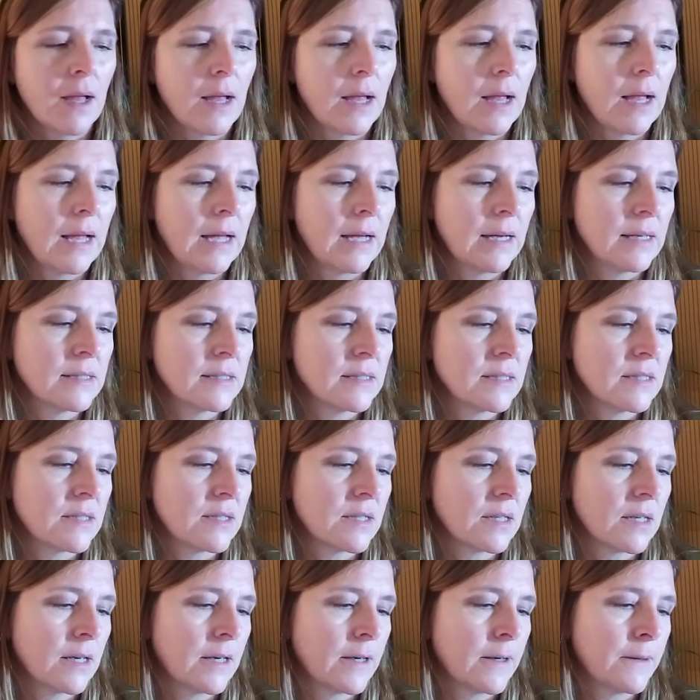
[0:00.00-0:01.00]
And
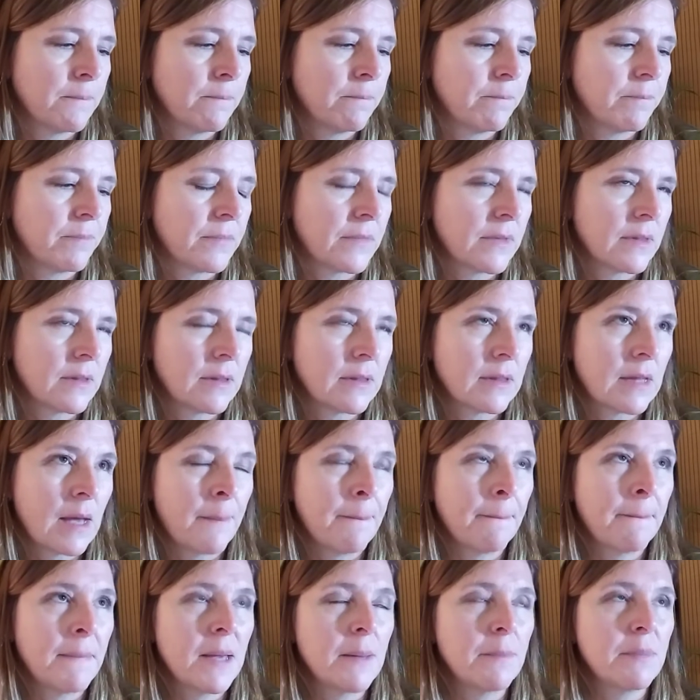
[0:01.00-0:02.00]
um, that
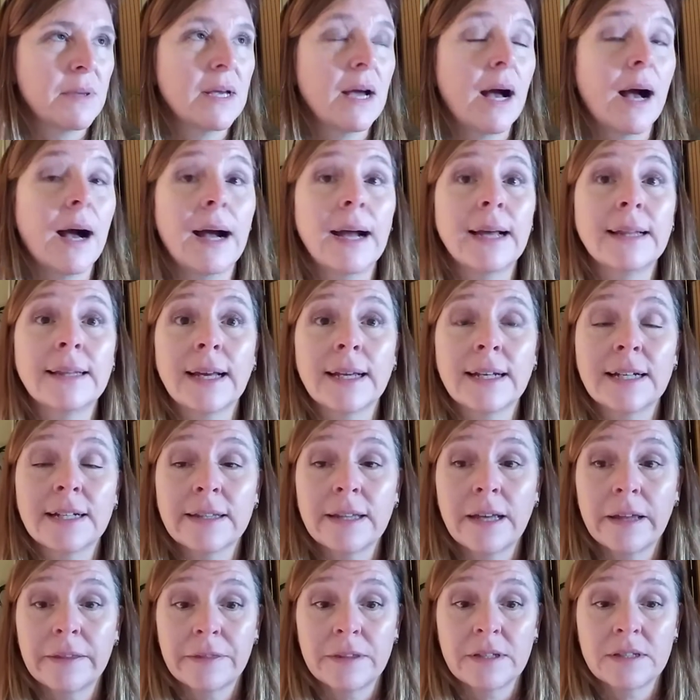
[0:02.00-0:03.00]
may be highlighted
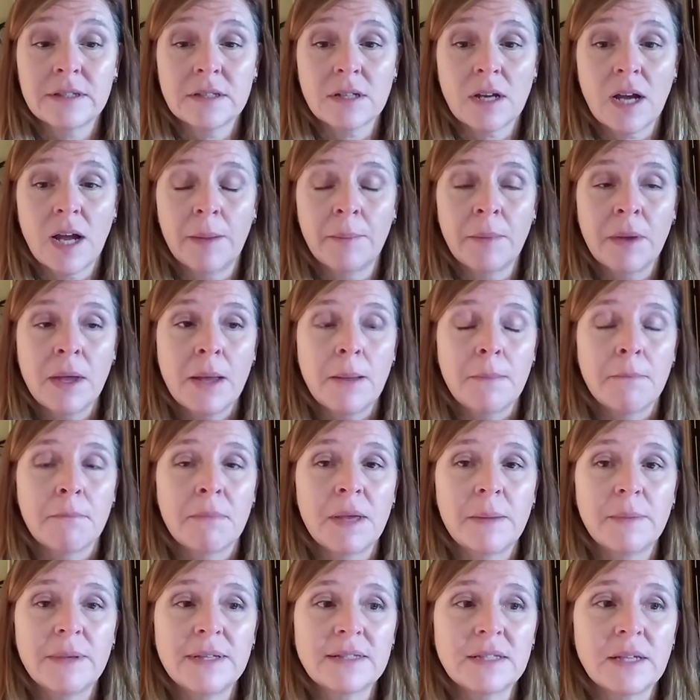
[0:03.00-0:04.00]
at this time.
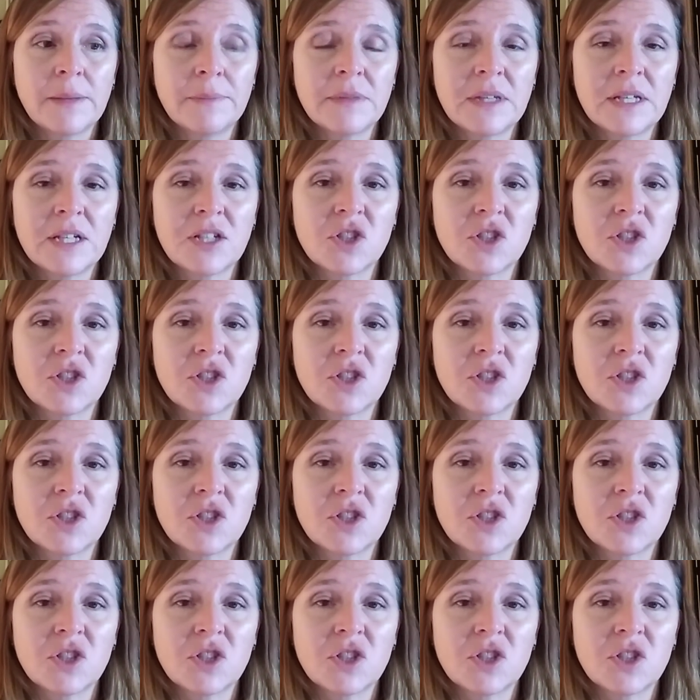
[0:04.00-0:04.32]
Maybe something